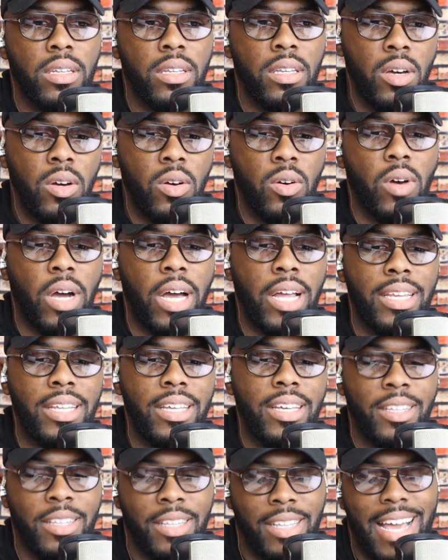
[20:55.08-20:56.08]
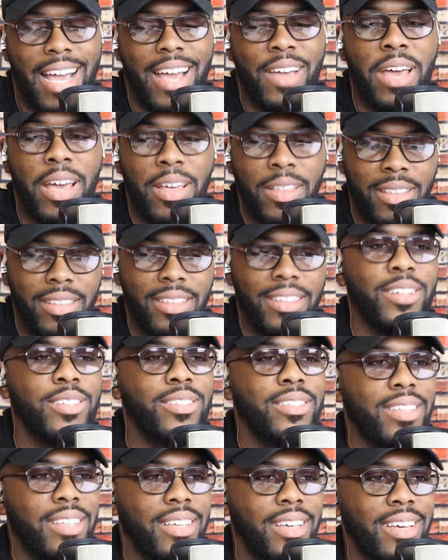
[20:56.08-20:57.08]
no,
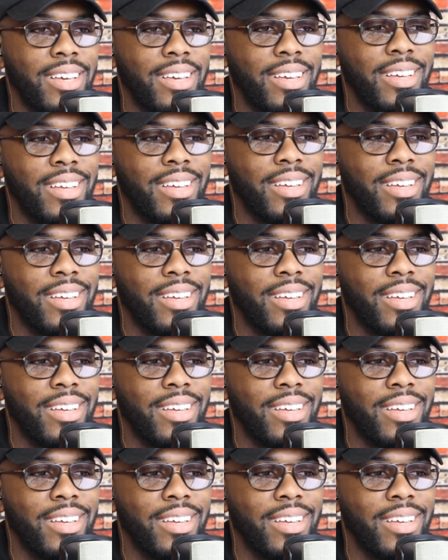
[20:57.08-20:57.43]
here's the thing.